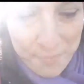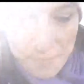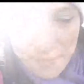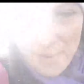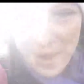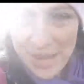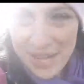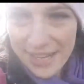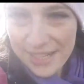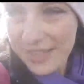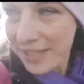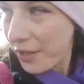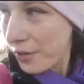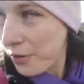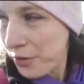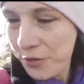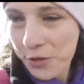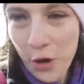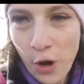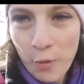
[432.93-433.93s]
many
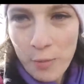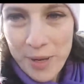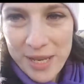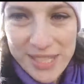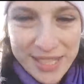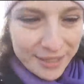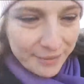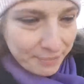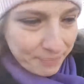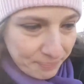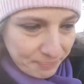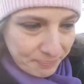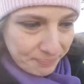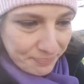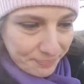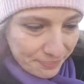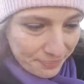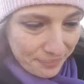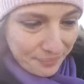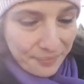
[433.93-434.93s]
skills and hobbies.
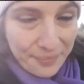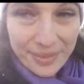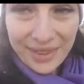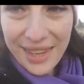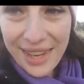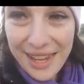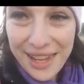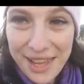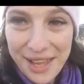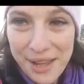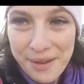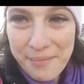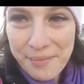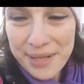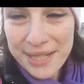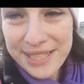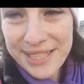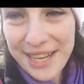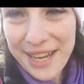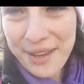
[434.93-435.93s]

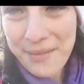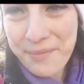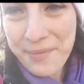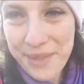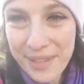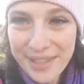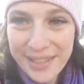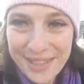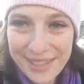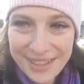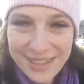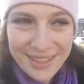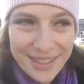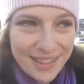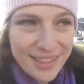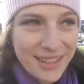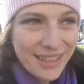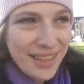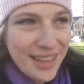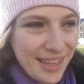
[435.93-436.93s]
But
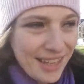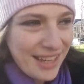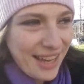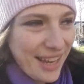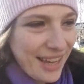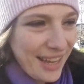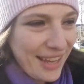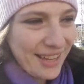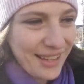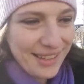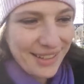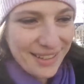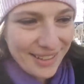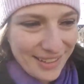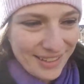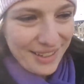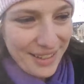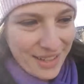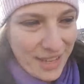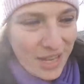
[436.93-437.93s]
yeah,
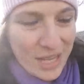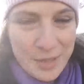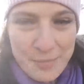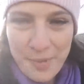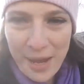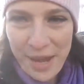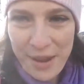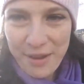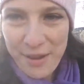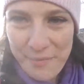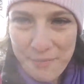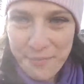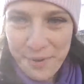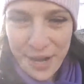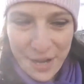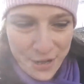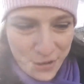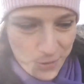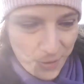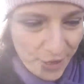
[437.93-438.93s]
it's my
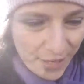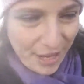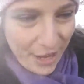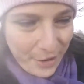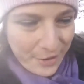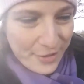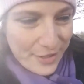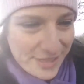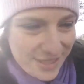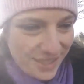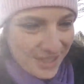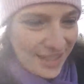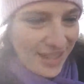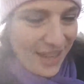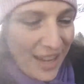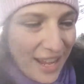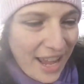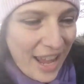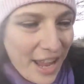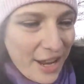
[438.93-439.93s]
brand new account.
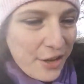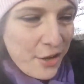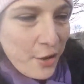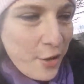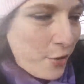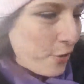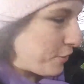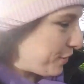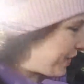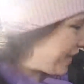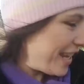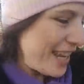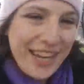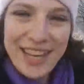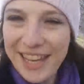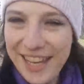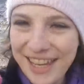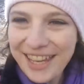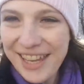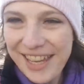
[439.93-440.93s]
And not
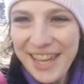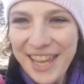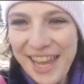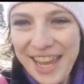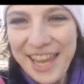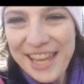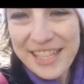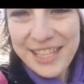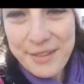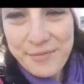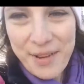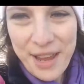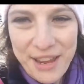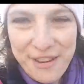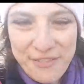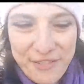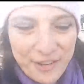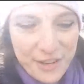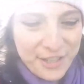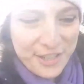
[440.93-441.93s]
only is it my
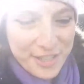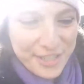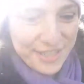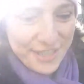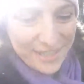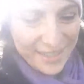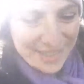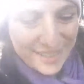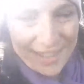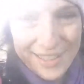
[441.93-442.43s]
first